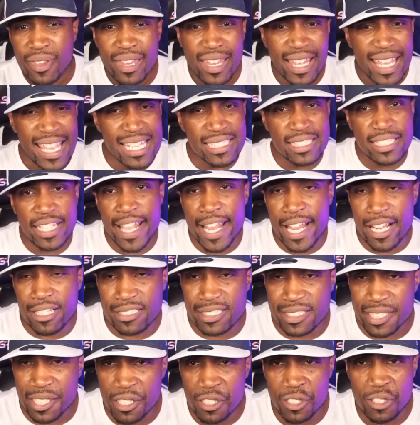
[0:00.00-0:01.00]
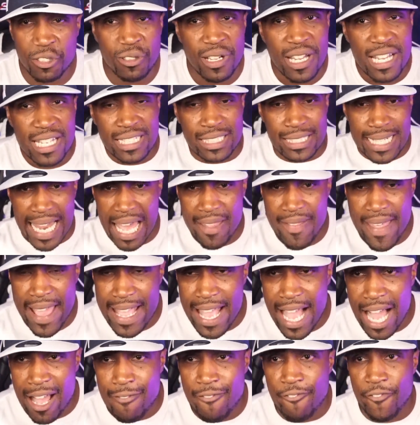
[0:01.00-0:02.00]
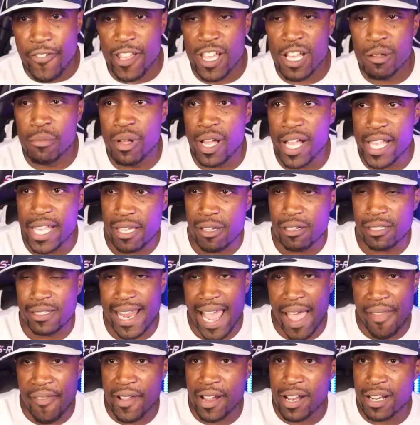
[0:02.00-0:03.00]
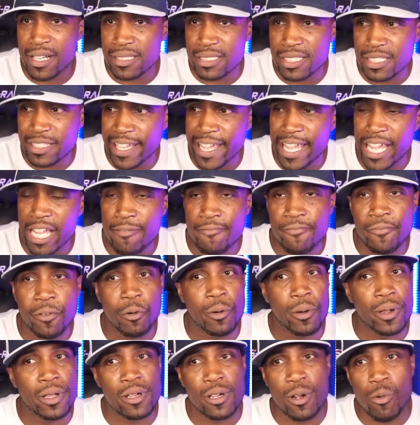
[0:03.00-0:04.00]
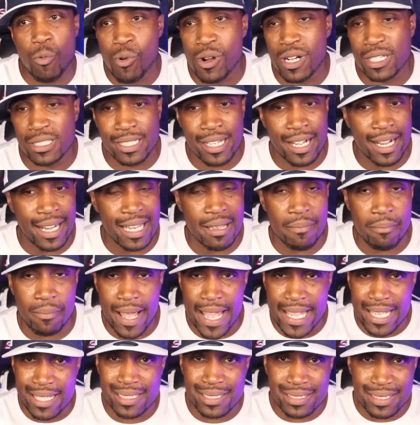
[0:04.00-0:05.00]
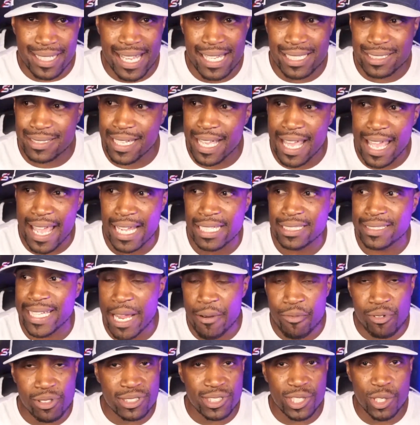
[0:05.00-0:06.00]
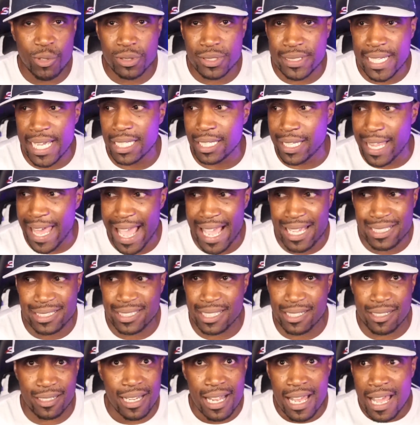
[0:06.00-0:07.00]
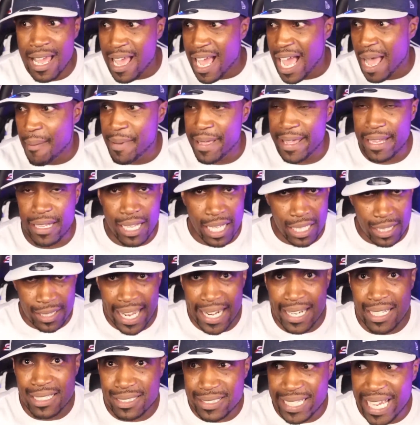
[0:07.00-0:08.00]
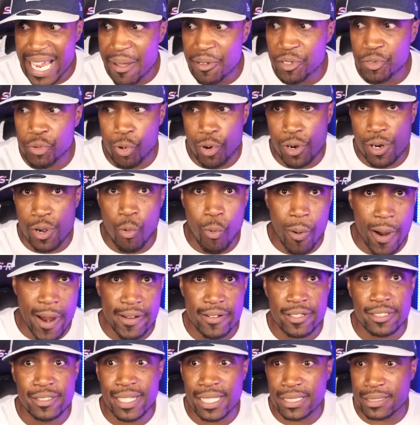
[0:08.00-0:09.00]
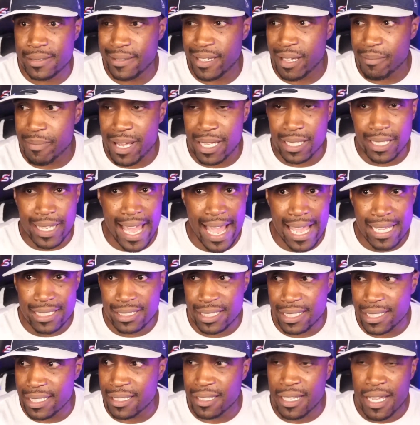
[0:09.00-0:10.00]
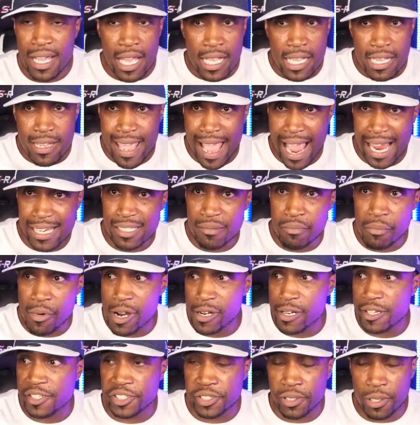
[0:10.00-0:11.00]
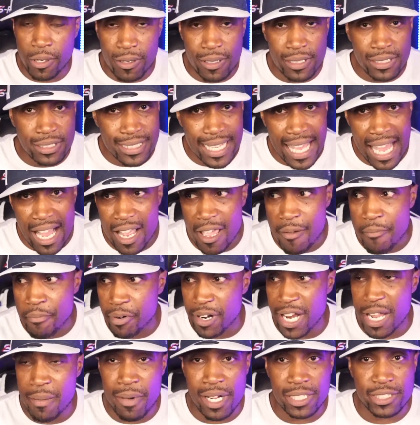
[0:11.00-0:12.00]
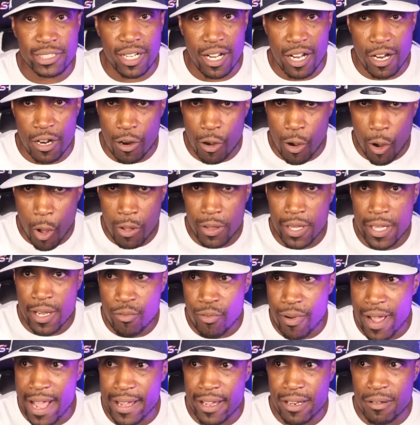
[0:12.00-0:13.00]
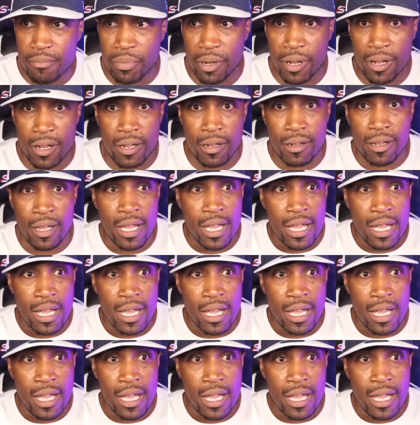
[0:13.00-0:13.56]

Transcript: it's year two. Now they got film on you. Now they're going to scheme for you or whatnot. And Micah says, like, hey, they were doing that last year. I mean, a lot of teams were aware because you got to think about last year. You had DeMarcus Lawrence out and pretty much our only wrecking ball